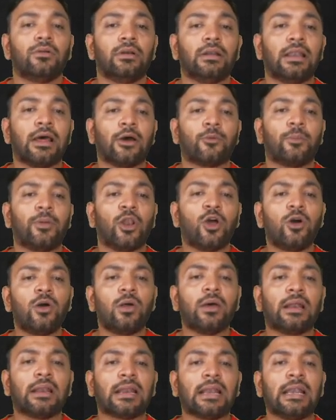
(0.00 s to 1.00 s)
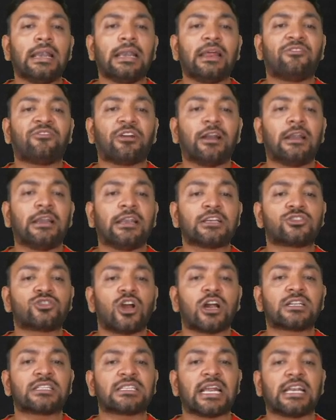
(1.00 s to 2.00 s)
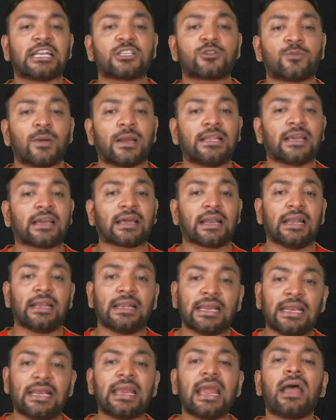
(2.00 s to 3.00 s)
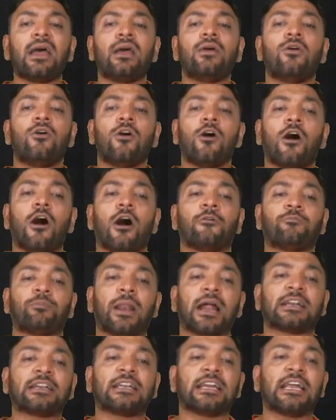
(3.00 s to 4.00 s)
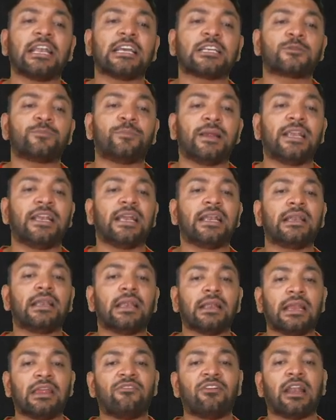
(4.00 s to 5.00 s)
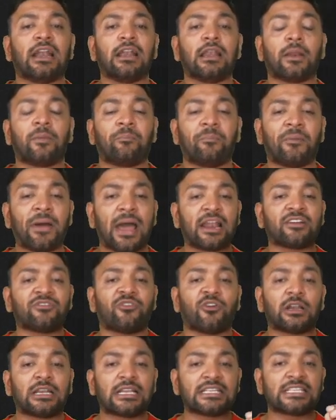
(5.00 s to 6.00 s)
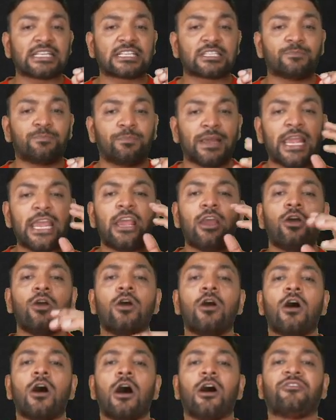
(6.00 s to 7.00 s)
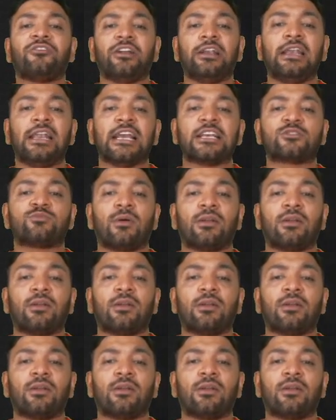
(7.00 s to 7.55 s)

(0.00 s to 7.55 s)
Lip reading: Down below, rent deferral does not satisfy the criteria of practical expedient given under para 46B of Ind AS